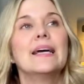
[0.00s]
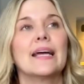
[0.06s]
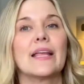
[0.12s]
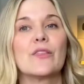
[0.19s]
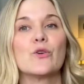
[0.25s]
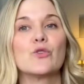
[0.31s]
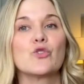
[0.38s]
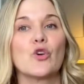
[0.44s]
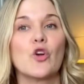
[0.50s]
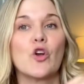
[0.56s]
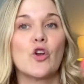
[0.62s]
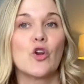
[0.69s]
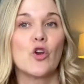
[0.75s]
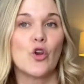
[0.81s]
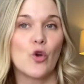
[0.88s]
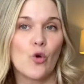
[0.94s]
And those are
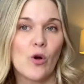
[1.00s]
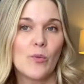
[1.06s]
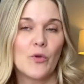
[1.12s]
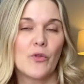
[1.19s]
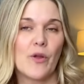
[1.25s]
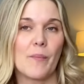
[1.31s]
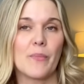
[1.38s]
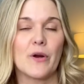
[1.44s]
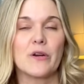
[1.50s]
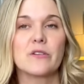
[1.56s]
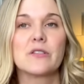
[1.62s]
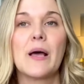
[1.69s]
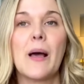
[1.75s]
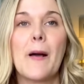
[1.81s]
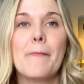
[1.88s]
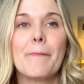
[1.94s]
normal
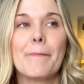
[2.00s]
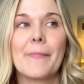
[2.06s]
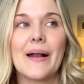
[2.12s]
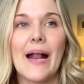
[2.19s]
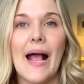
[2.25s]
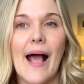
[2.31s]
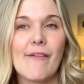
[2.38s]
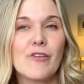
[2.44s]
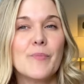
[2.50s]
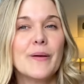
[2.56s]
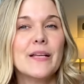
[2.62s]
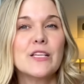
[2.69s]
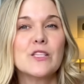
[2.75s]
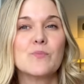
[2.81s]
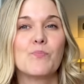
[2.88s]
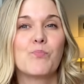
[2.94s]
numbers but
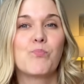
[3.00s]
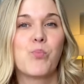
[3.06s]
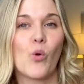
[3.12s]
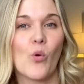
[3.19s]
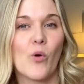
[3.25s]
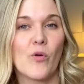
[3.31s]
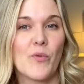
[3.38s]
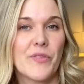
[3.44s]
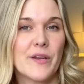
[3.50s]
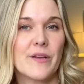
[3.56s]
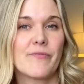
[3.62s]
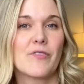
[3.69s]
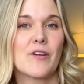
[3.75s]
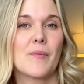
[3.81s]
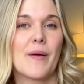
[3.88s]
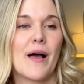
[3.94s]
everybody's born with a
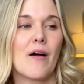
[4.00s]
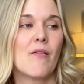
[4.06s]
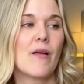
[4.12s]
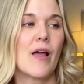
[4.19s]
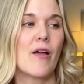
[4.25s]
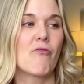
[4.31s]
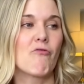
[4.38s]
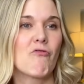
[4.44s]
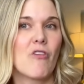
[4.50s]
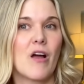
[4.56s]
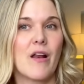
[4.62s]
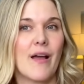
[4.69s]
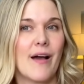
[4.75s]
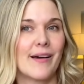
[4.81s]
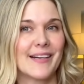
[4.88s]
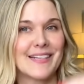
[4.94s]
different amount and
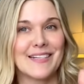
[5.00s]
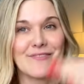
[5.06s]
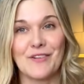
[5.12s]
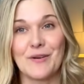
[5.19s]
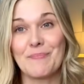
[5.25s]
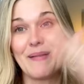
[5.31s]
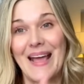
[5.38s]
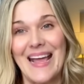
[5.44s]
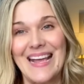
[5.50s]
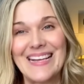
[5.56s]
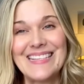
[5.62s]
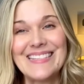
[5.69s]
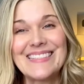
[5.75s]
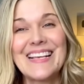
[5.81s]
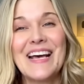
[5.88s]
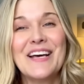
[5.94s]
run out at a different
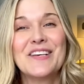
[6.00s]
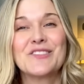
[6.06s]
pace.